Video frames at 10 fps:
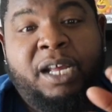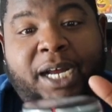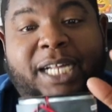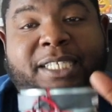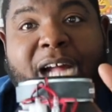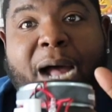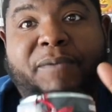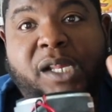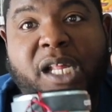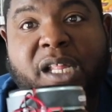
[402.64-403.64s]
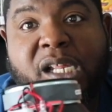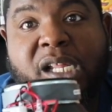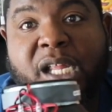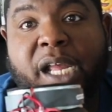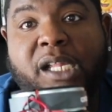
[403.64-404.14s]
Because obviously
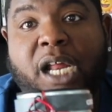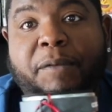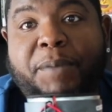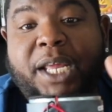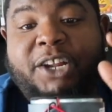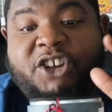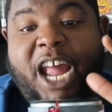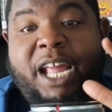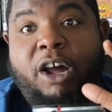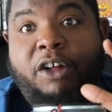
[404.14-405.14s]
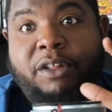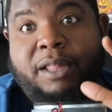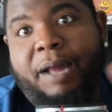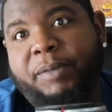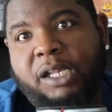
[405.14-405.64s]
this thing's going to be shaking all the time.